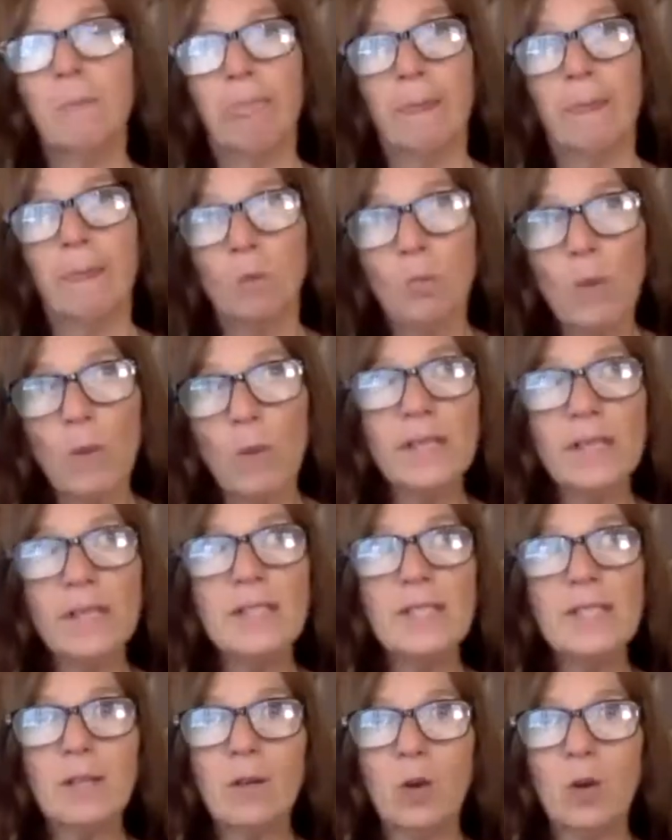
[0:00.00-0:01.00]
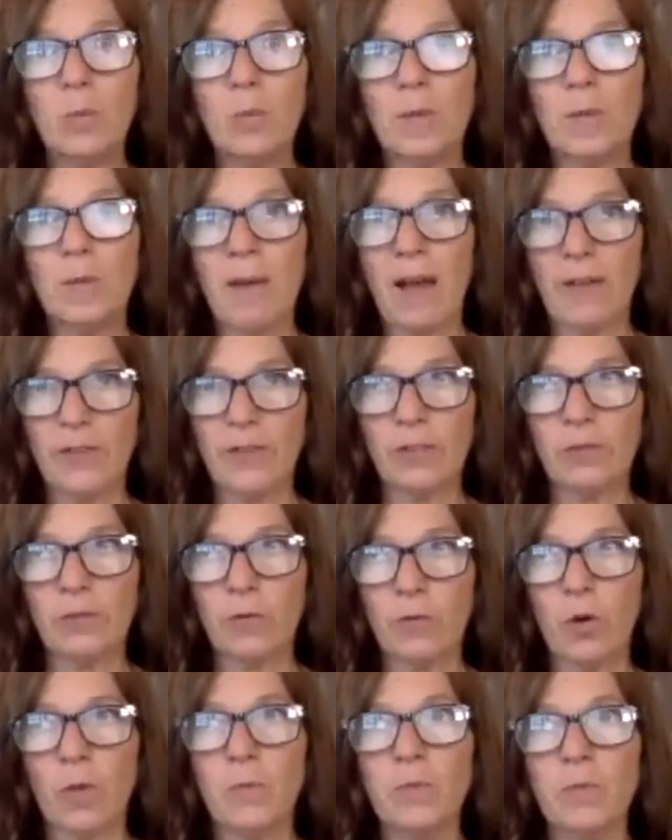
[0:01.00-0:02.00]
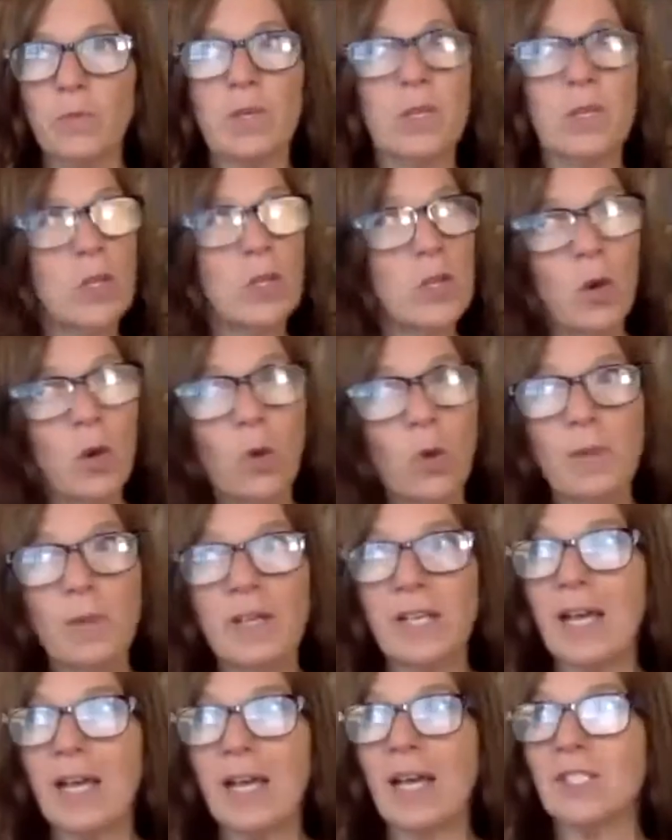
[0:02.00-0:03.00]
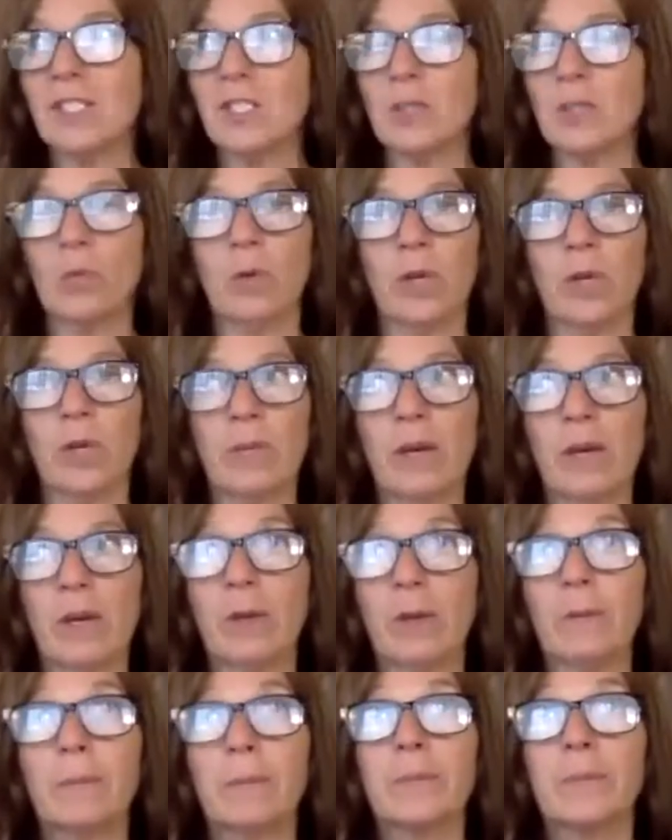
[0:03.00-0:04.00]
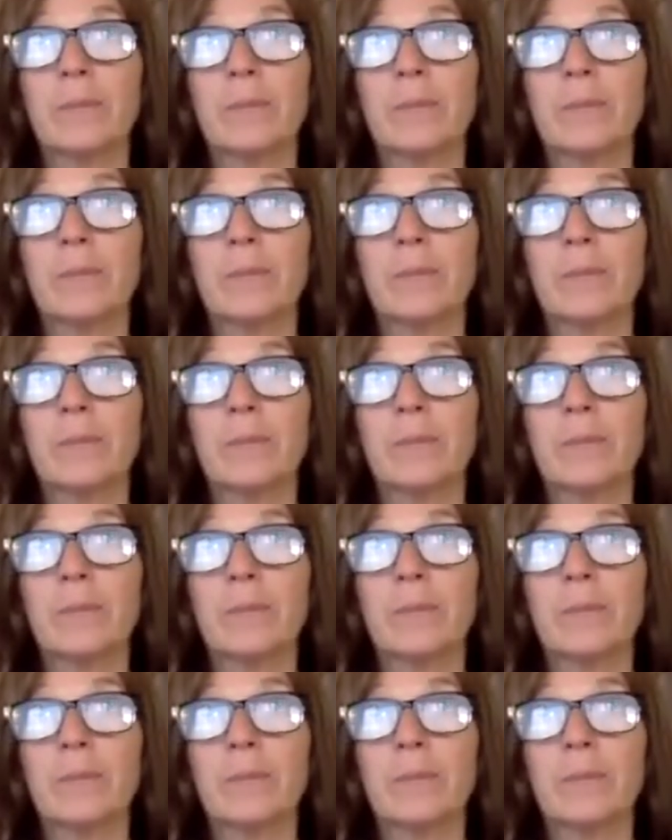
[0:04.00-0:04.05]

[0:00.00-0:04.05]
When it's in a homeopathic form, nobody has to worry about